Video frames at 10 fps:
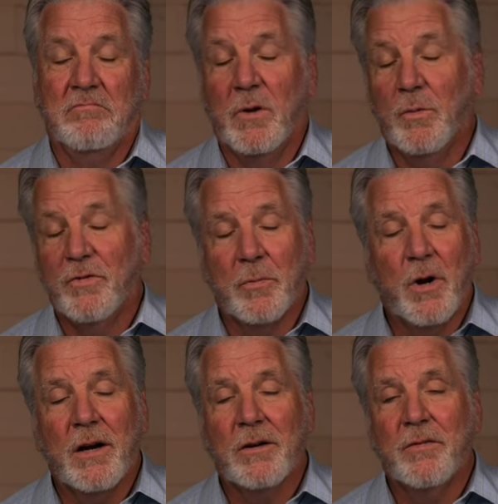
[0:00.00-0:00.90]
that was the
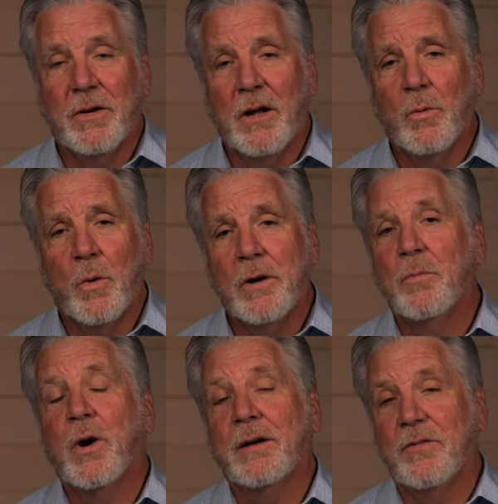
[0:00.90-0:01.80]
product of an
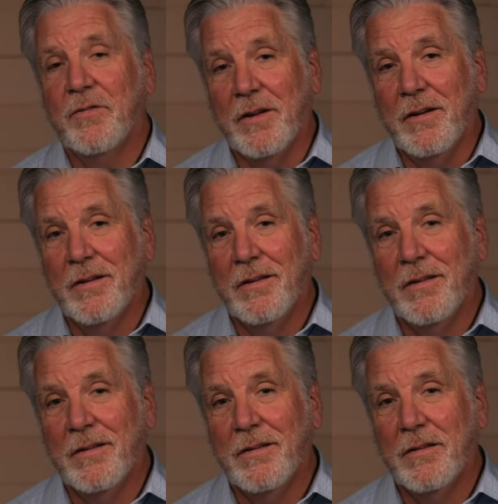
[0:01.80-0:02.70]
unwanted pregnancy,
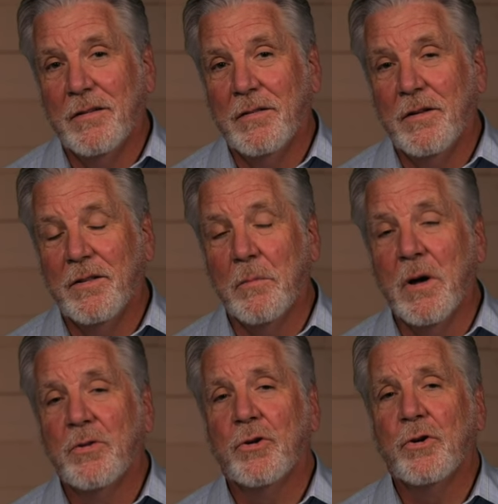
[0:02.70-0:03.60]
that the
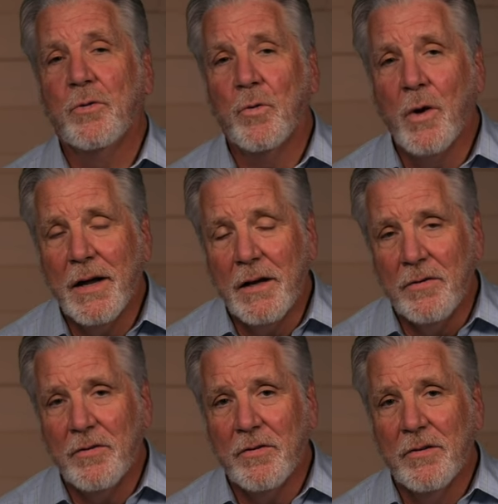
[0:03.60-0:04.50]
mother couldn't
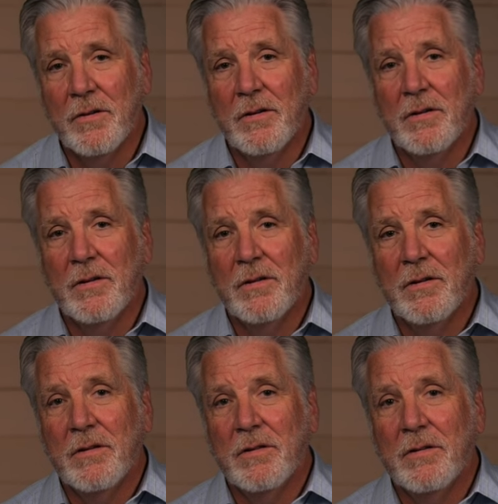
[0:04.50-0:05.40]
raise,
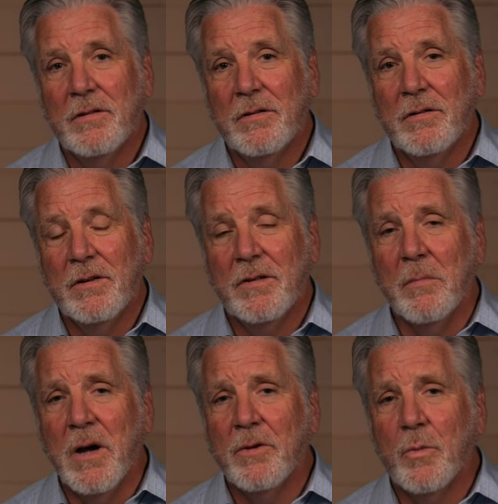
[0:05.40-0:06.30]
that the
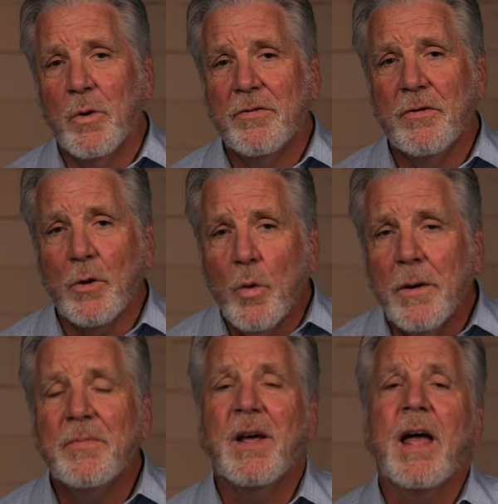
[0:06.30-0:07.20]
mother wasn't
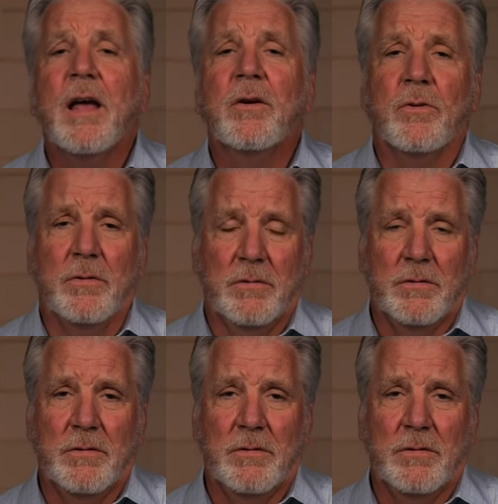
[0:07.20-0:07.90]
equipped to handle.